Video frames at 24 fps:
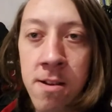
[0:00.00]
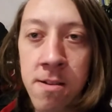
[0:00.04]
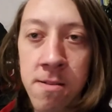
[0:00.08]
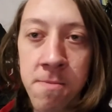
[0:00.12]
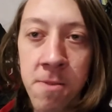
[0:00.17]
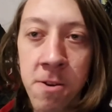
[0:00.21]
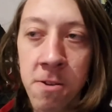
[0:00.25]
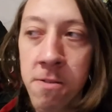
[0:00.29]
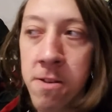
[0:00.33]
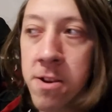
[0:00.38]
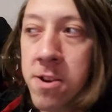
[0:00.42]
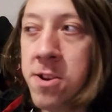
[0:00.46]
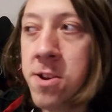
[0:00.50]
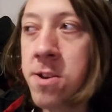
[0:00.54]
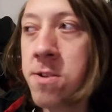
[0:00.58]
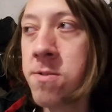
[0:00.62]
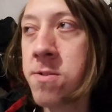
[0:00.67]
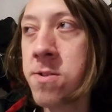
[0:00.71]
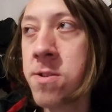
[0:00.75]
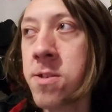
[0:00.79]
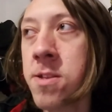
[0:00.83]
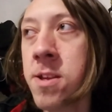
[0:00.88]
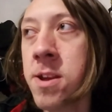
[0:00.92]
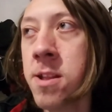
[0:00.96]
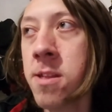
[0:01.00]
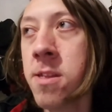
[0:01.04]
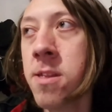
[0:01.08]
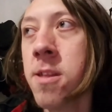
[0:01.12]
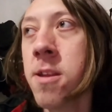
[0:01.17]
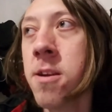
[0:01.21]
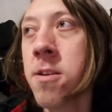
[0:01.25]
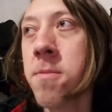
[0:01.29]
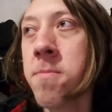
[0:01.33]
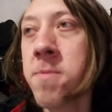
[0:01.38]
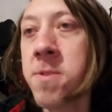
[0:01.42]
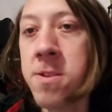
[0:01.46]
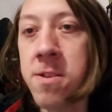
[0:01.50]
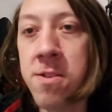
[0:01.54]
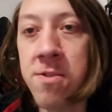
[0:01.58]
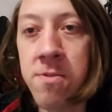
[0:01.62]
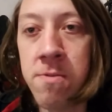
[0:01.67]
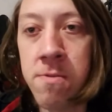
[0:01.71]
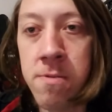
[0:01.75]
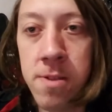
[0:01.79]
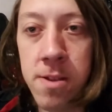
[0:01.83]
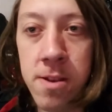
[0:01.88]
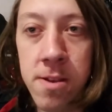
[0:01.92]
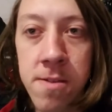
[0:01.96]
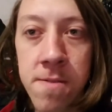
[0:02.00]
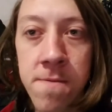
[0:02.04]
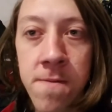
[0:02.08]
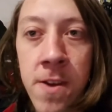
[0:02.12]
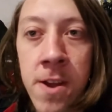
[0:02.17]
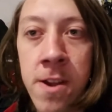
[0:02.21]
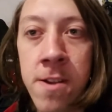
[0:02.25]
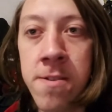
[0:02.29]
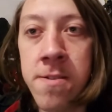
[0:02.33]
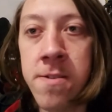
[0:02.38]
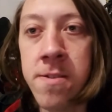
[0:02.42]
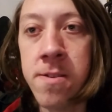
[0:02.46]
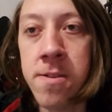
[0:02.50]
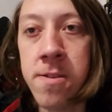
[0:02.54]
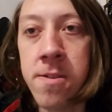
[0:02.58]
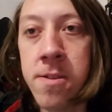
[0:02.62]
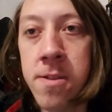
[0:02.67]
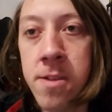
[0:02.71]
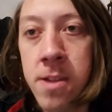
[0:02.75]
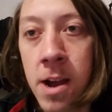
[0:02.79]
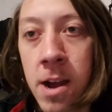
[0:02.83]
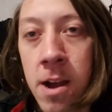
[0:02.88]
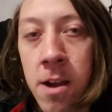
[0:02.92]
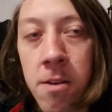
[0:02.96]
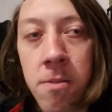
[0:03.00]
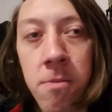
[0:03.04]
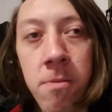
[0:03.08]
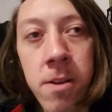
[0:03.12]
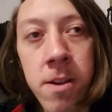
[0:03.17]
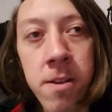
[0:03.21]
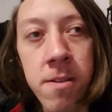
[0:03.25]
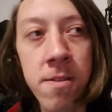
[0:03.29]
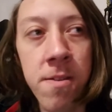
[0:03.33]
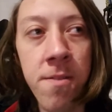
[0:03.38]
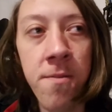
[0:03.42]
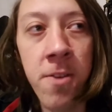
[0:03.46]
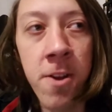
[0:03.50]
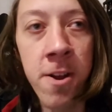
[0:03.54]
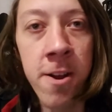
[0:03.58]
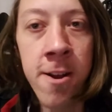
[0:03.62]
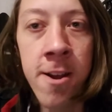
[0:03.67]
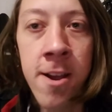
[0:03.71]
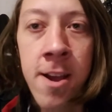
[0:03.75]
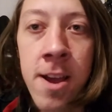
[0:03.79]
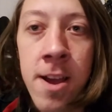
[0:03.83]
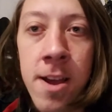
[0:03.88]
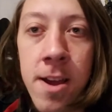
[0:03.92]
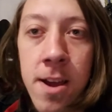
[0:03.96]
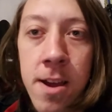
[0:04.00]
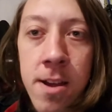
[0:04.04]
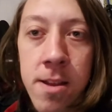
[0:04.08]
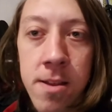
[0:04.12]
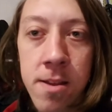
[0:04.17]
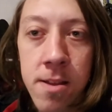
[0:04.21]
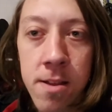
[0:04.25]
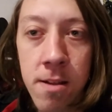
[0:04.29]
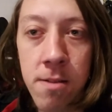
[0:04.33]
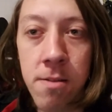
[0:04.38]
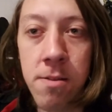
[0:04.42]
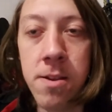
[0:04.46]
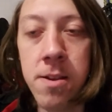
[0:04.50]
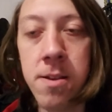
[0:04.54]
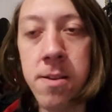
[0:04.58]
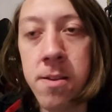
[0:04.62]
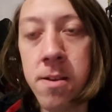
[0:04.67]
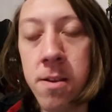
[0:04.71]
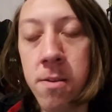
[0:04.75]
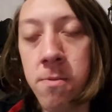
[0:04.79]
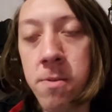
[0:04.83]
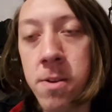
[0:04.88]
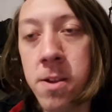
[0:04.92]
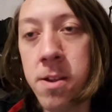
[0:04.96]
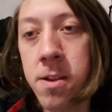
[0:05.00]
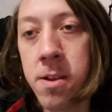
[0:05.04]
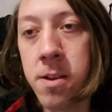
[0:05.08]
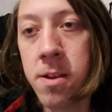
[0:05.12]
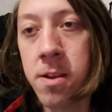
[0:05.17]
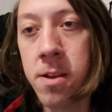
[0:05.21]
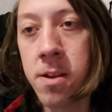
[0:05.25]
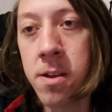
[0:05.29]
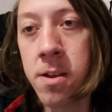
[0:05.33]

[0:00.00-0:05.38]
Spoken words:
pot ratio, so then their positional disadvantage is not quite as severe. It still is going to